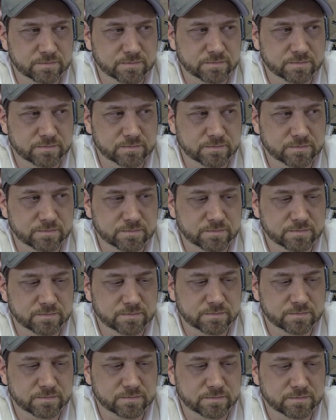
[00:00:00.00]

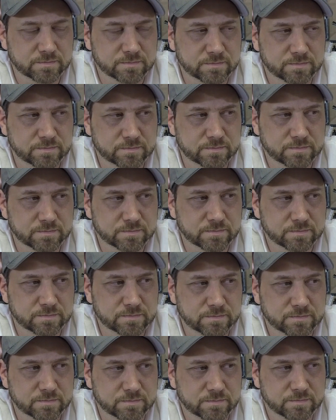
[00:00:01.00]

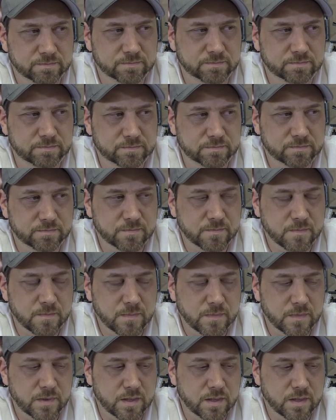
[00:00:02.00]
(silence)